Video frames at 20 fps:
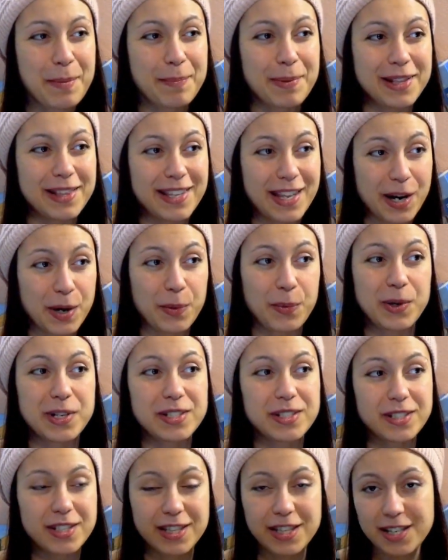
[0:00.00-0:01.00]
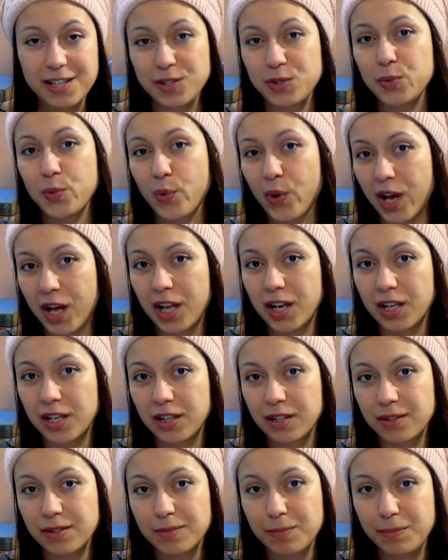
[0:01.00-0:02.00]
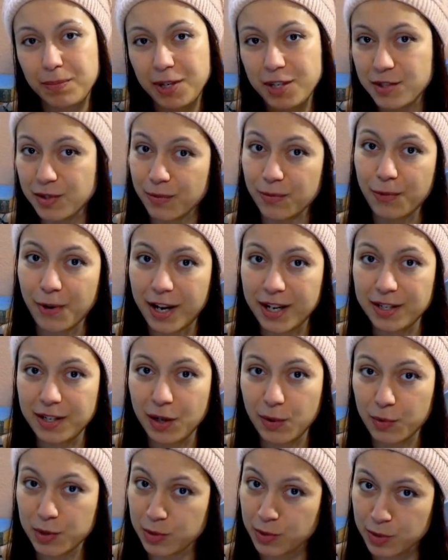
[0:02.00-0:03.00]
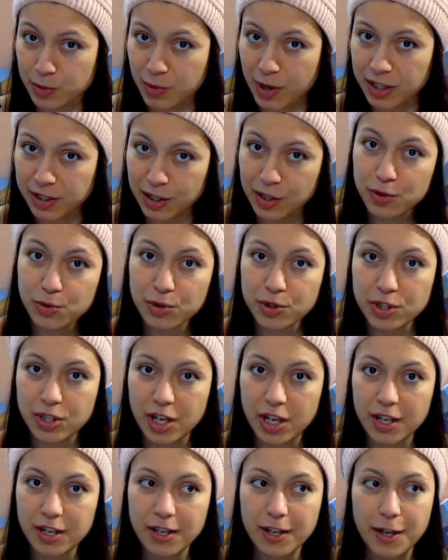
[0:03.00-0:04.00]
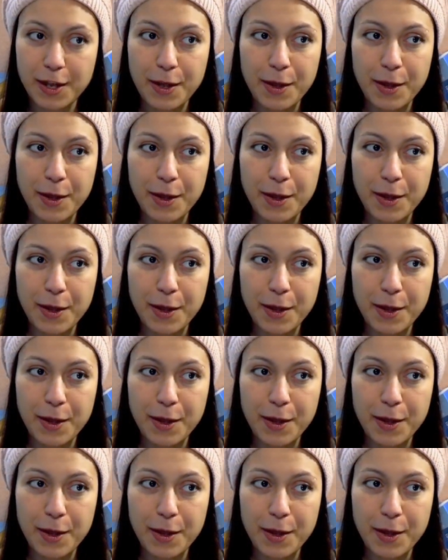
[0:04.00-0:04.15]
but there was this one piece of writing which was quite interesting.